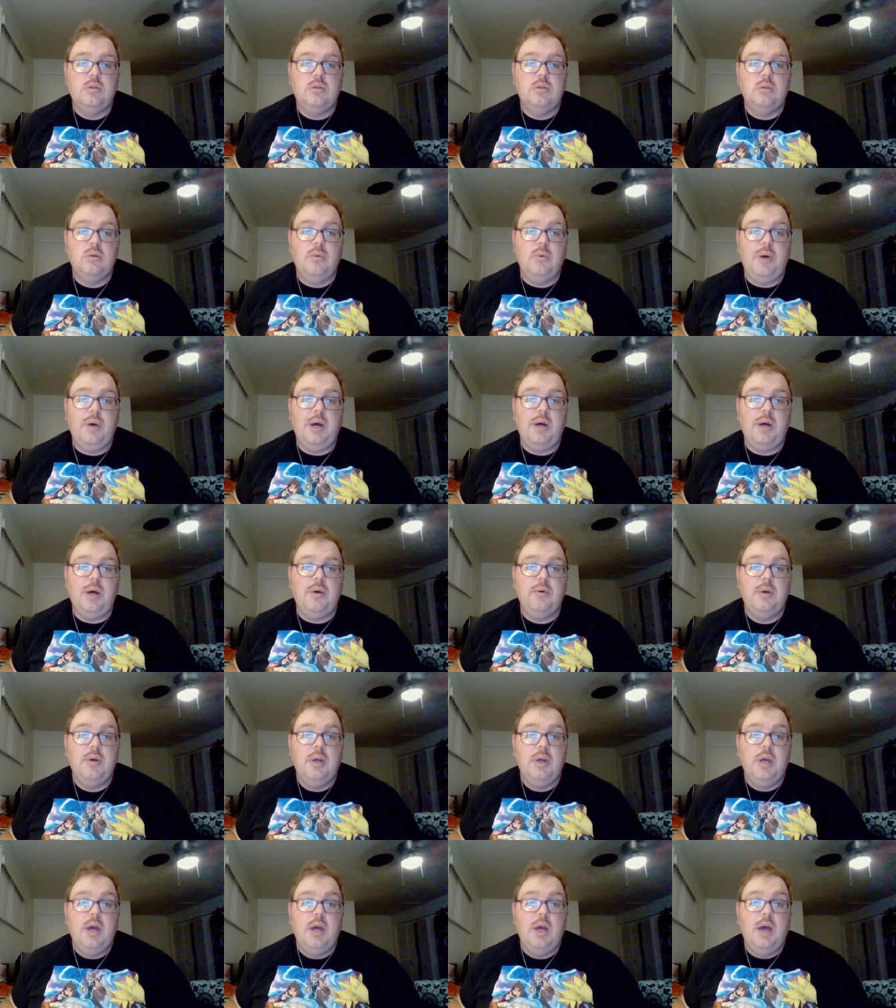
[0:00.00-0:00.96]
well
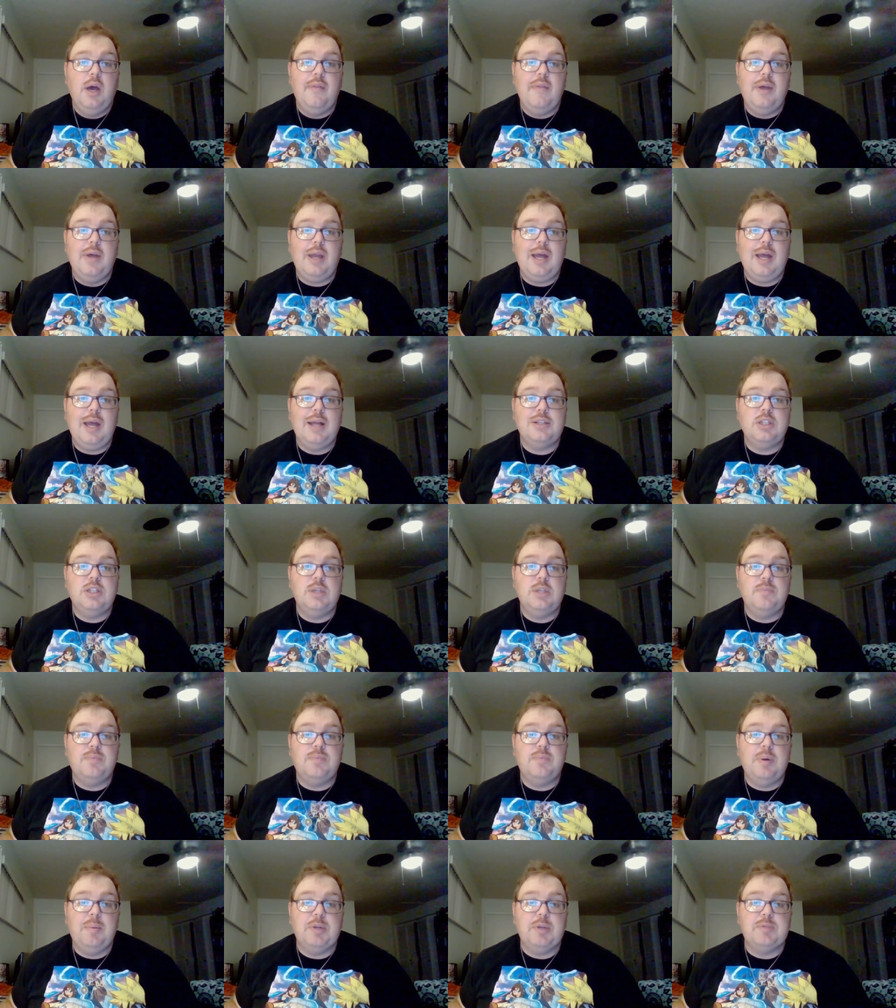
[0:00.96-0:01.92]
they got to
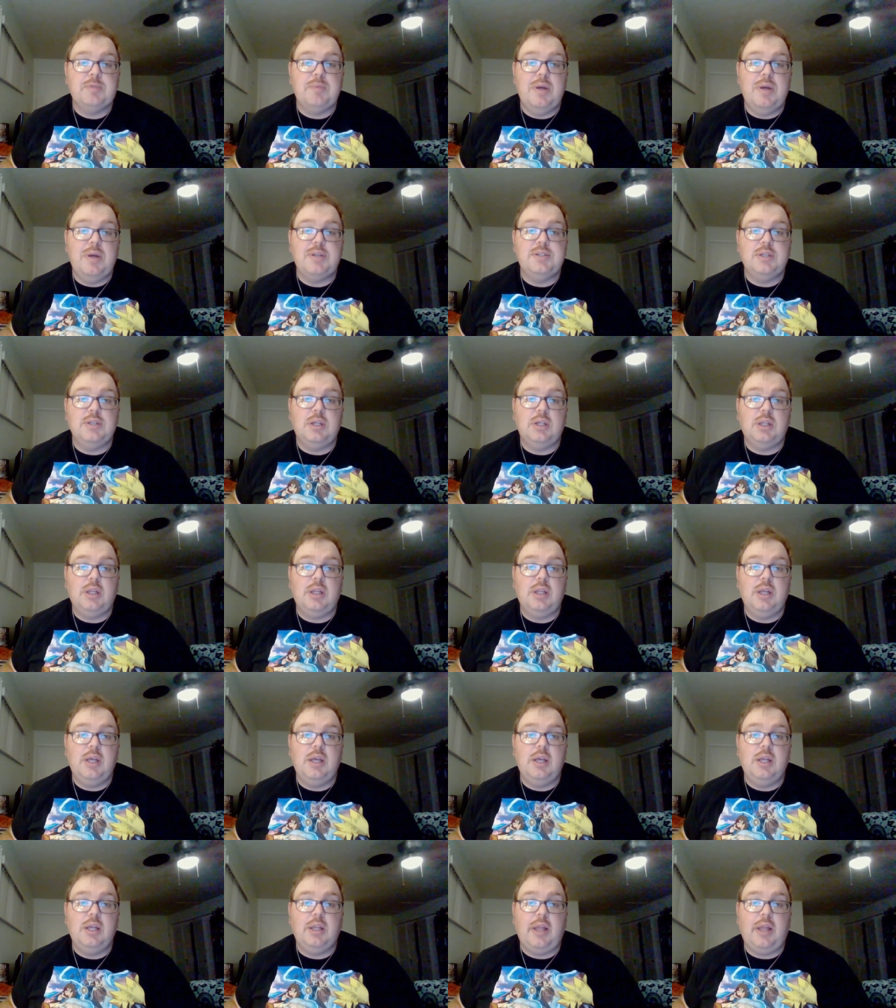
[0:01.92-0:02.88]
pretty much
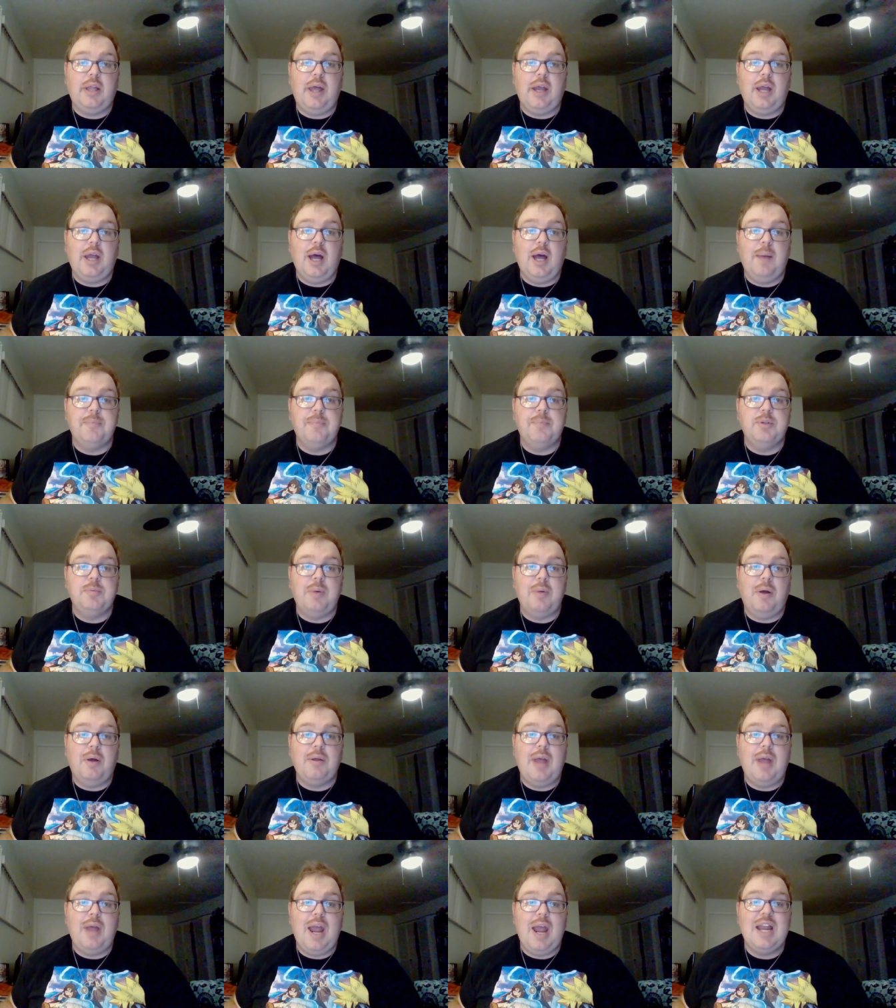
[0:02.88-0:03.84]
basically like up to
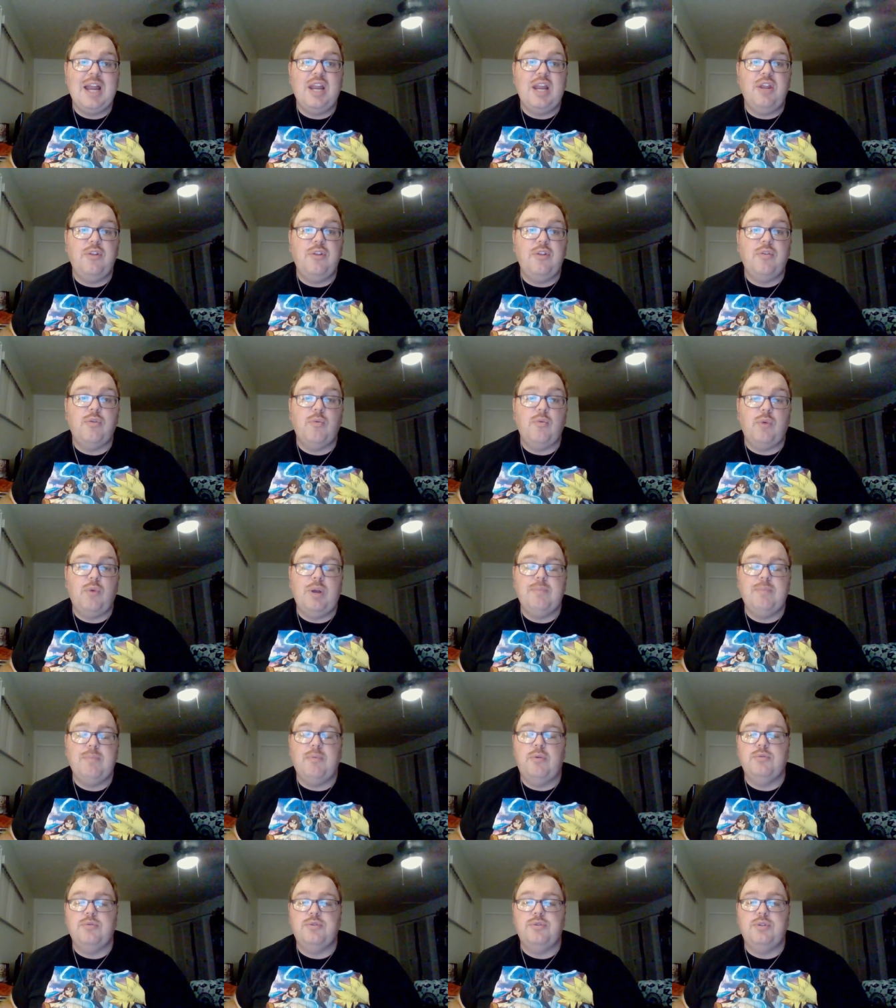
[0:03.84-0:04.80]
about 83
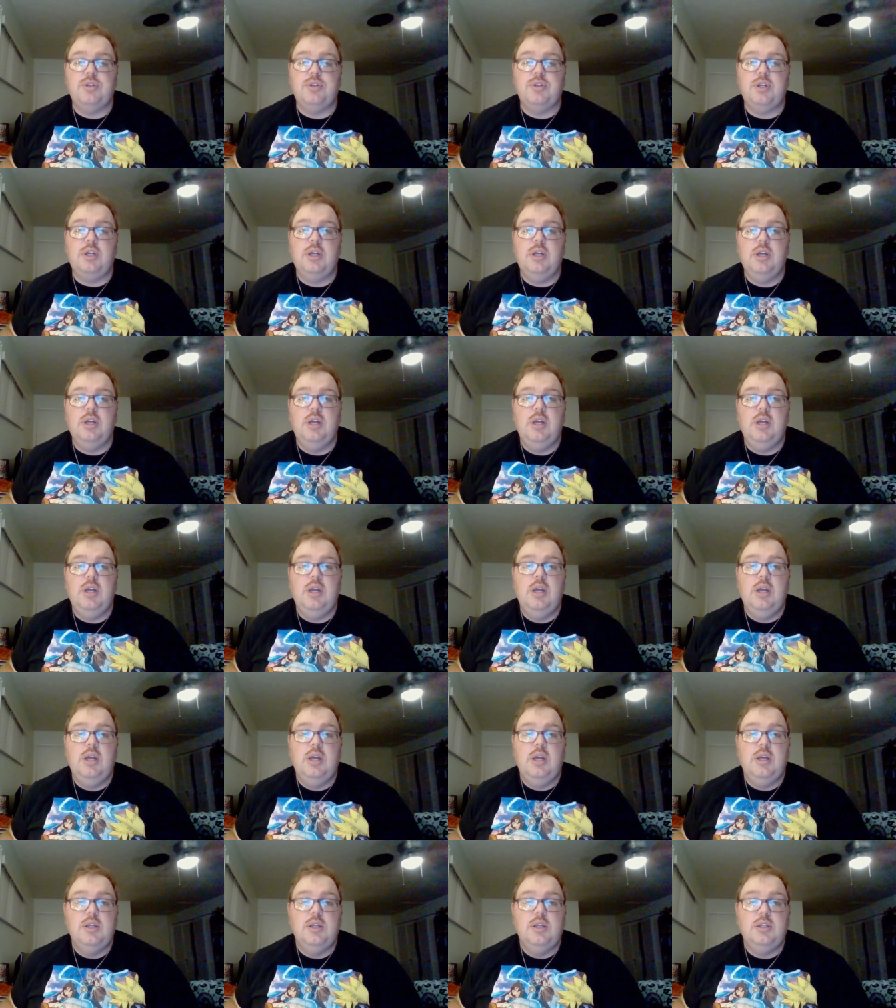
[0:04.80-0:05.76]
mostly.
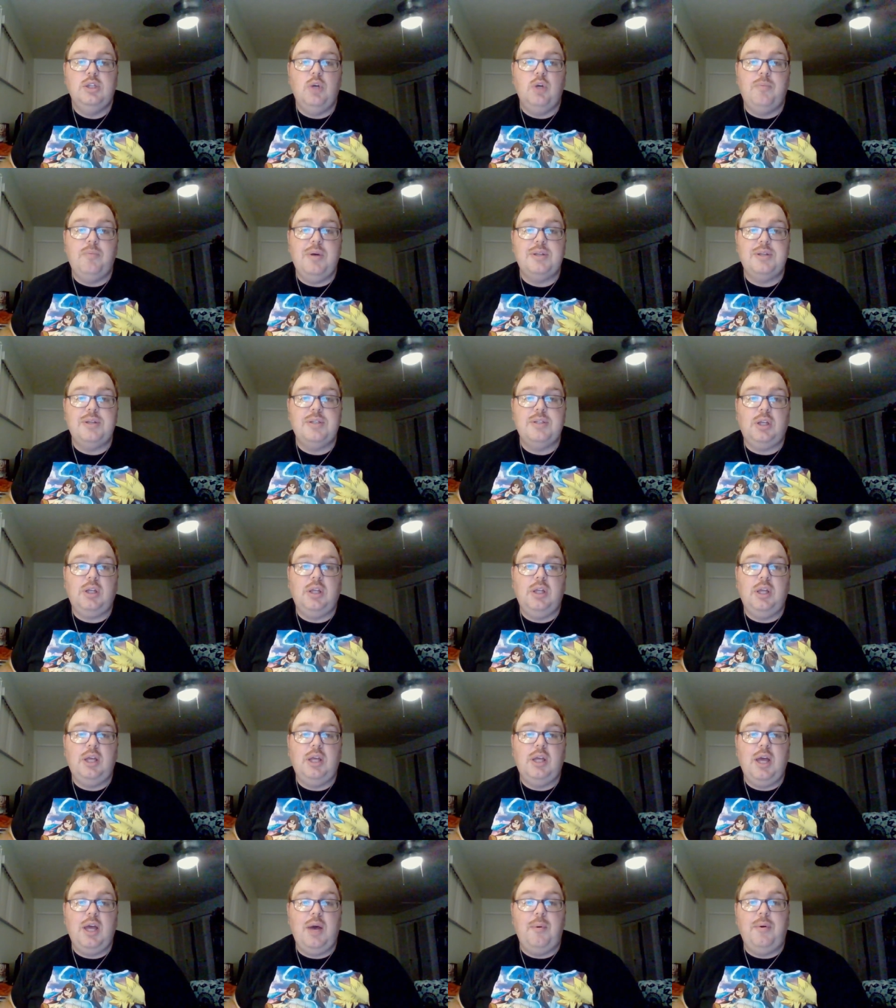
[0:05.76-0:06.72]
So
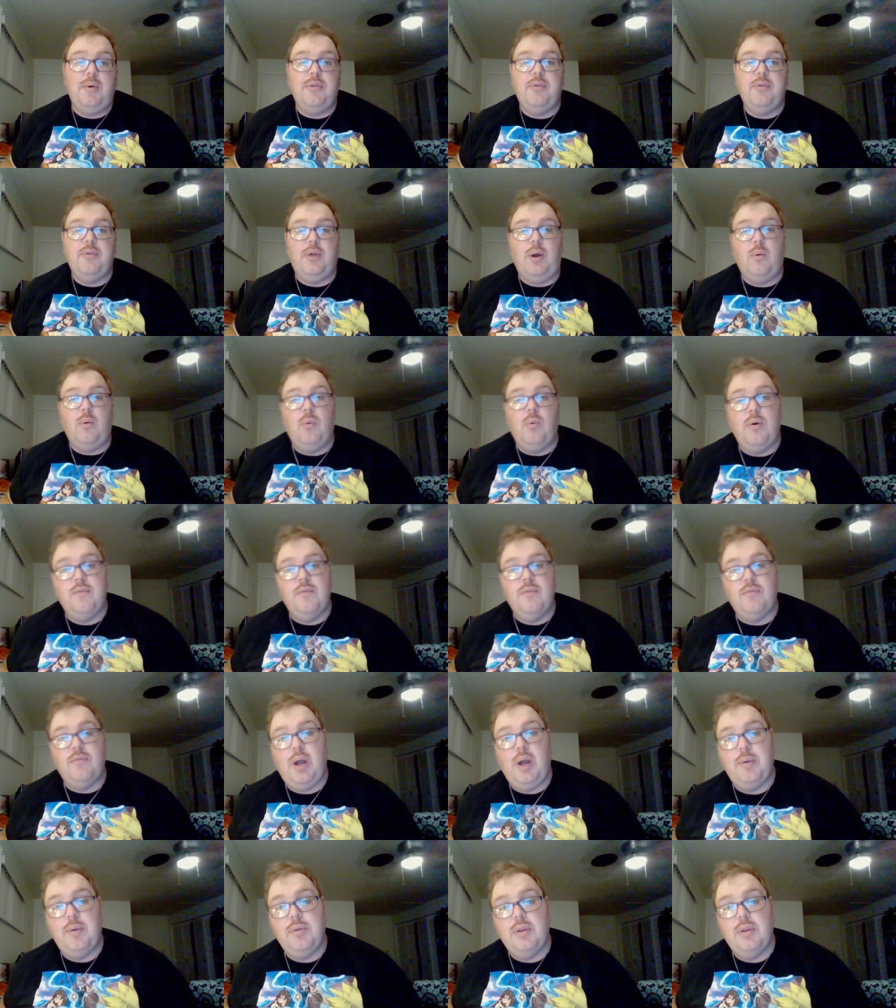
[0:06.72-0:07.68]
basically, yeah, I went through like one
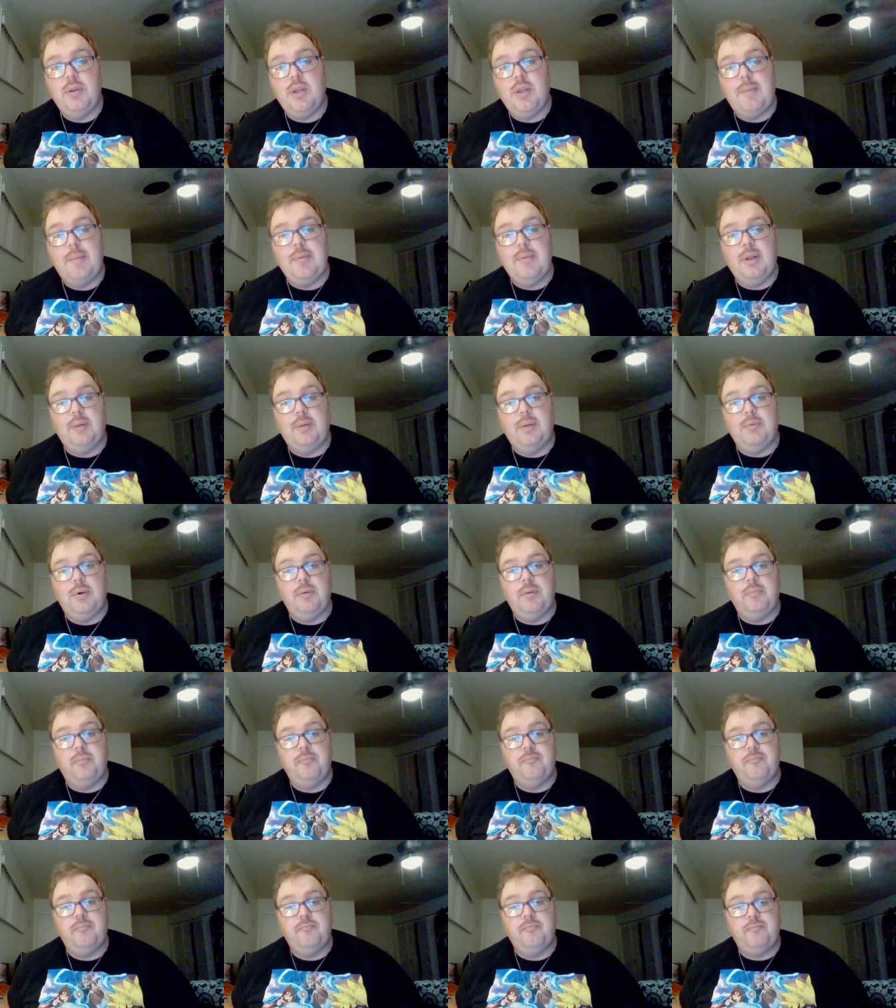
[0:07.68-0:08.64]
volume depth in the one.
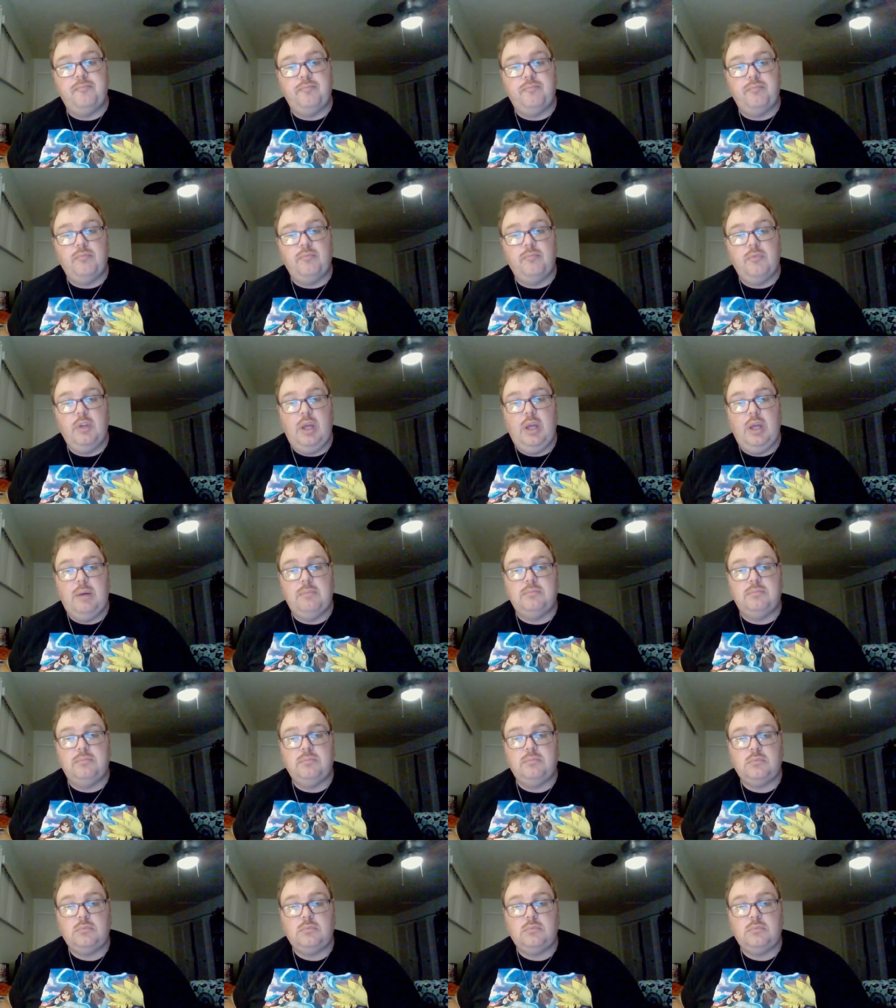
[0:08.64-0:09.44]
Yep.